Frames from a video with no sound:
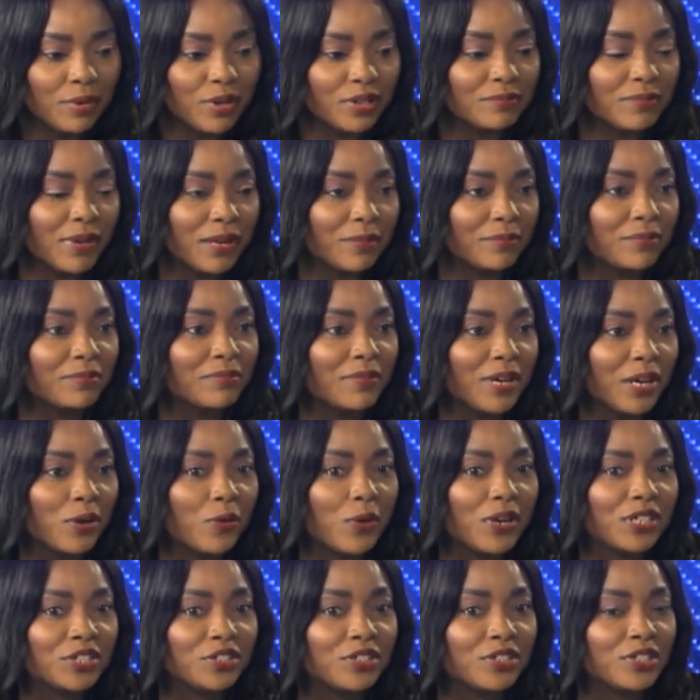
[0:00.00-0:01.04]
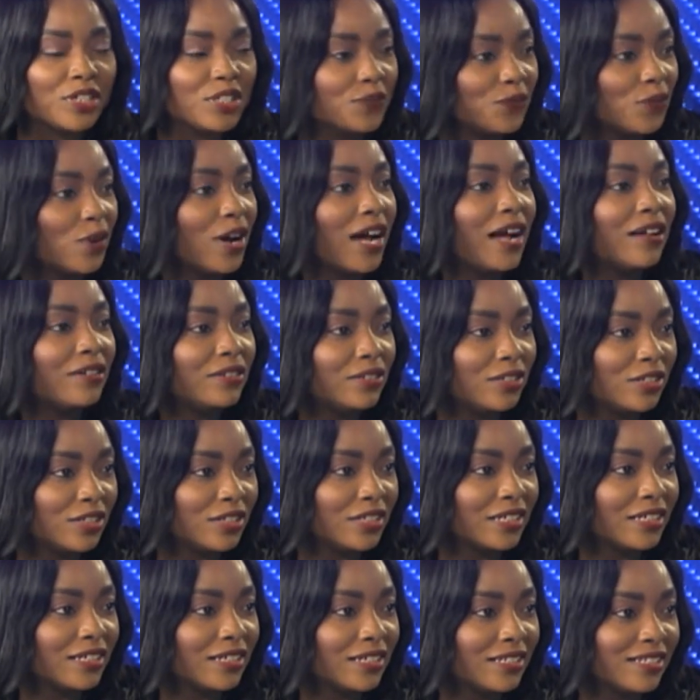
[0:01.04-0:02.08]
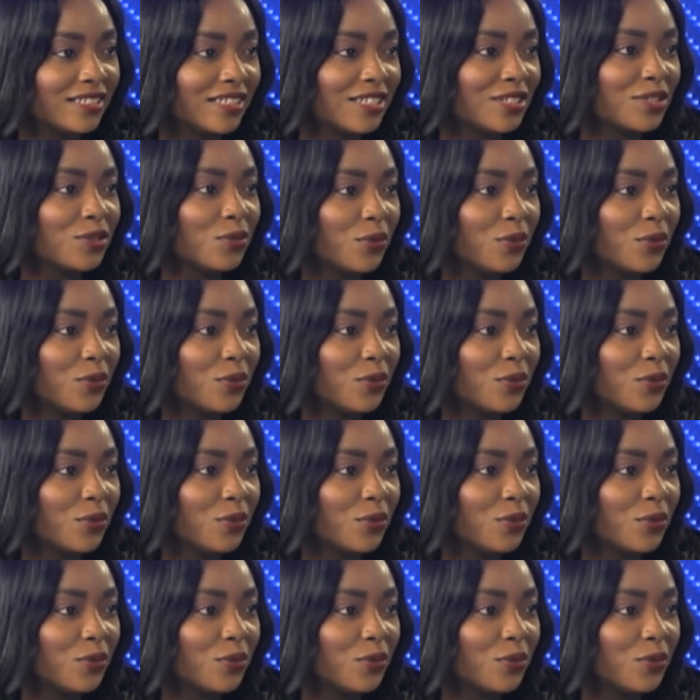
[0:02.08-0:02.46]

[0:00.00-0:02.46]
But my question is, for how long is this